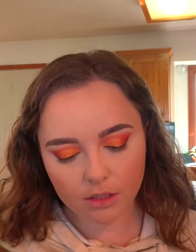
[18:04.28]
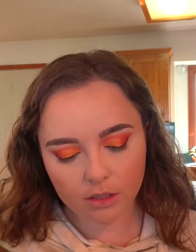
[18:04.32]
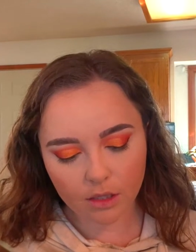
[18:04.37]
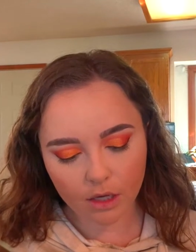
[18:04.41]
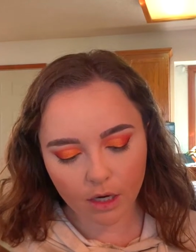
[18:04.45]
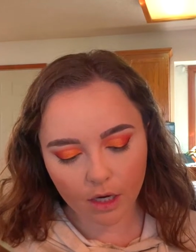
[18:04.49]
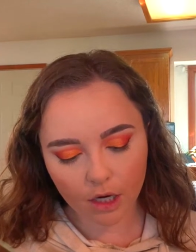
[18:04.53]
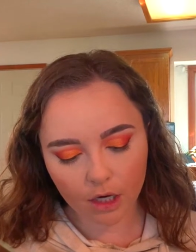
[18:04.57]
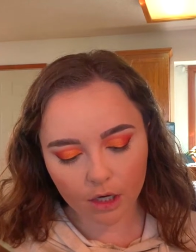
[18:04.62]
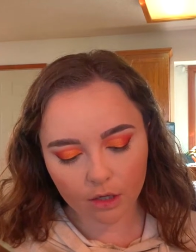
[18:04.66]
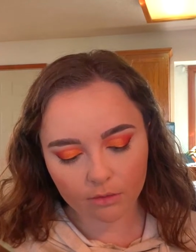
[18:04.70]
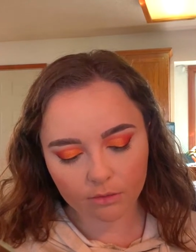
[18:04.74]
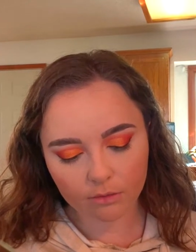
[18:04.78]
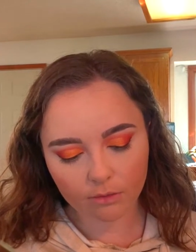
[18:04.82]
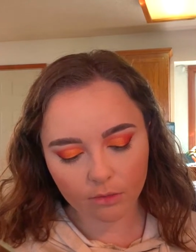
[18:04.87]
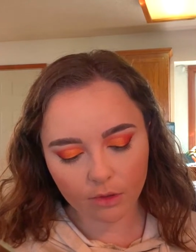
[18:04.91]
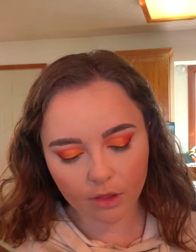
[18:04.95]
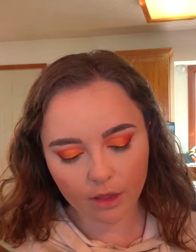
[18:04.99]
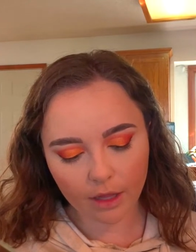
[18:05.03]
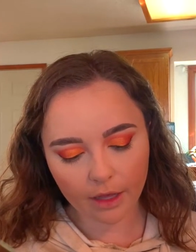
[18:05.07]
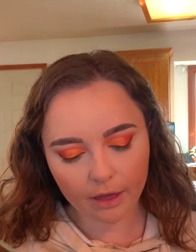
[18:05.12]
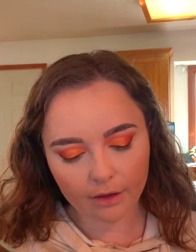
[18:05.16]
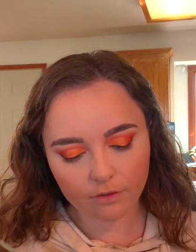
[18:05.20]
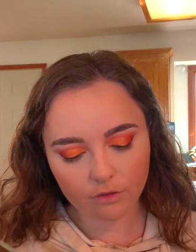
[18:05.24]
they're
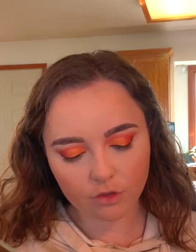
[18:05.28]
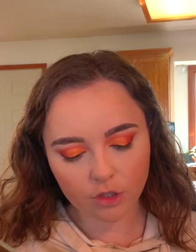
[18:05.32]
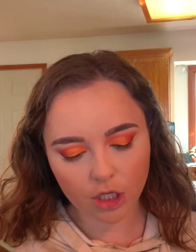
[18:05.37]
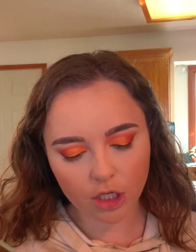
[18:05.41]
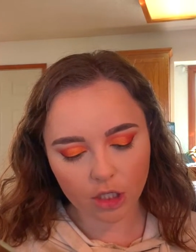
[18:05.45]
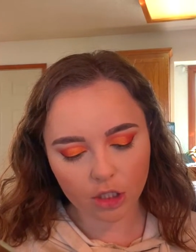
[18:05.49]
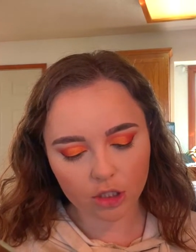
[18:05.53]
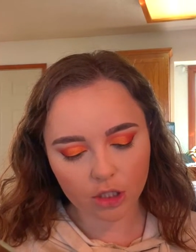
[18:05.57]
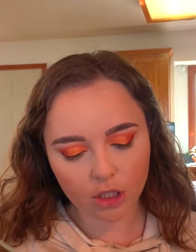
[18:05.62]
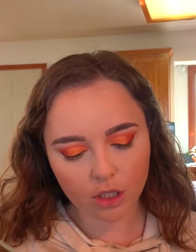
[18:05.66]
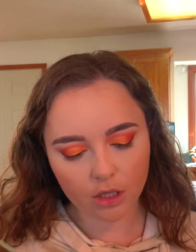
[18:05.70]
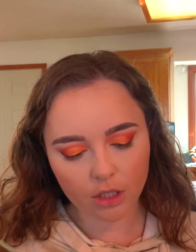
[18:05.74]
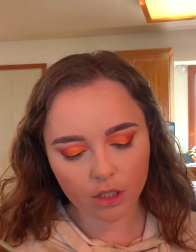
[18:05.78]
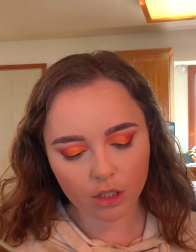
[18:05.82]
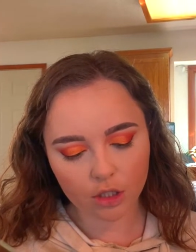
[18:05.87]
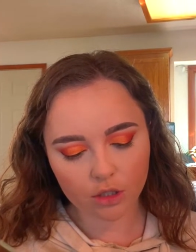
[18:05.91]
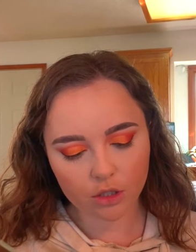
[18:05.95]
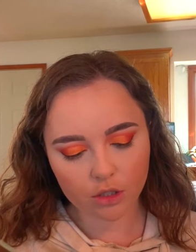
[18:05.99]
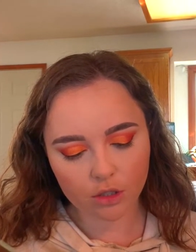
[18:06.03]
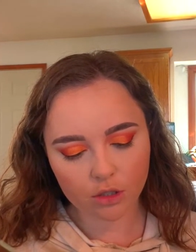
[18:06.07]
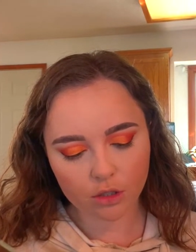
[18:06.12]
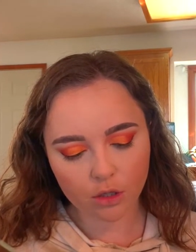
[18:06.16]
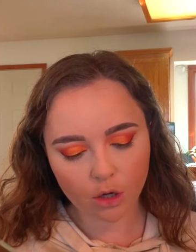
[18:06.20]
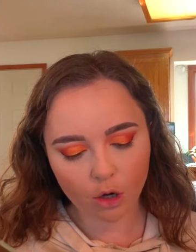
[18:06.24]
life-changing. They're
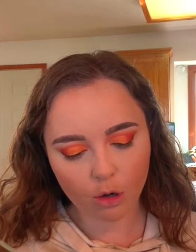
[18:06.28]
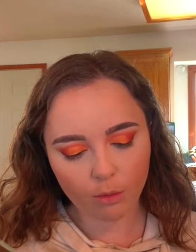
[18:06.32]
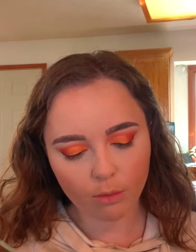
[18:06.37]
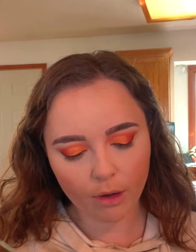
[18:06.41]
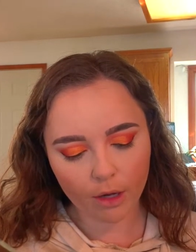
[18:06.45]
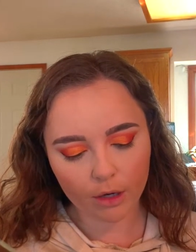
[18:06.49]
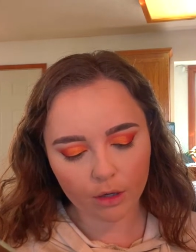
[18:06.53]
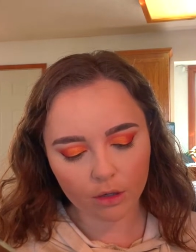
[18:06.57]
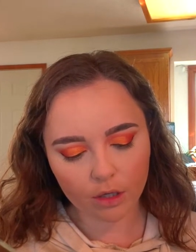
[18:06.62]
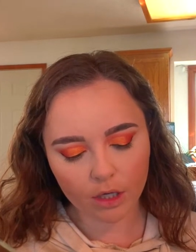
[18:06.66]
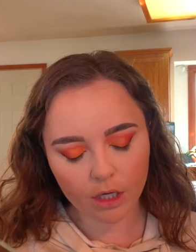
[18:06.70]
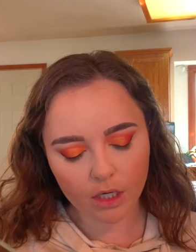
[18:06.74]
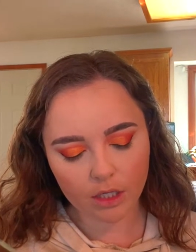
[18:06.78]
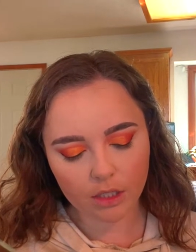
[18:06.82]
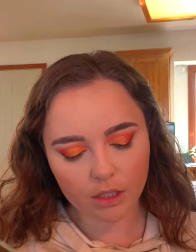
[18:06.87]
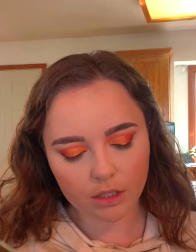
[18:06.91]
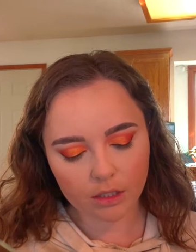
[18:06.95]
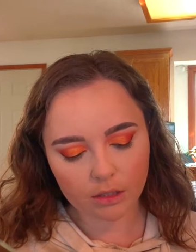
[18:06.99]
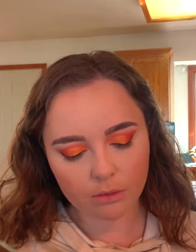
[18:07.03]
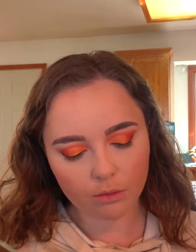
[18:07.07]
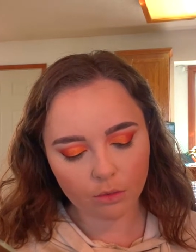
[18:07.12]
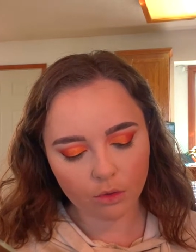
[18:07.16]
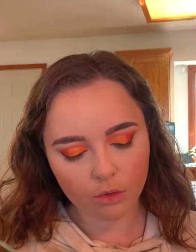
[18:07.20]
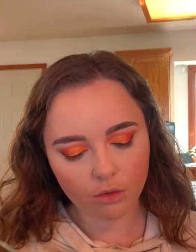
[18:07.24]
so buttery and
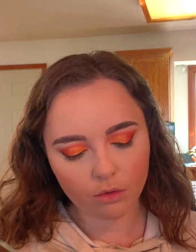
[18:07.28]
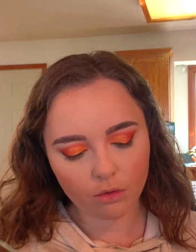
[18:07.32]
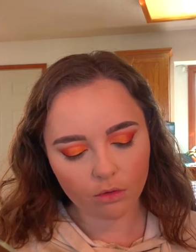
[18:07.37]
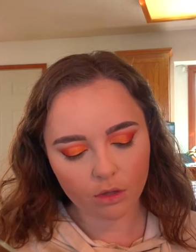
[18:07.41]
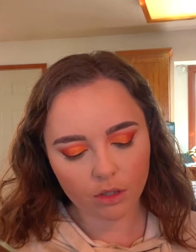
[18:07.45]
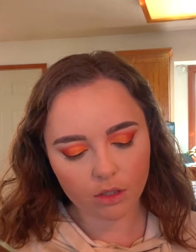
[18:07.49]
smooth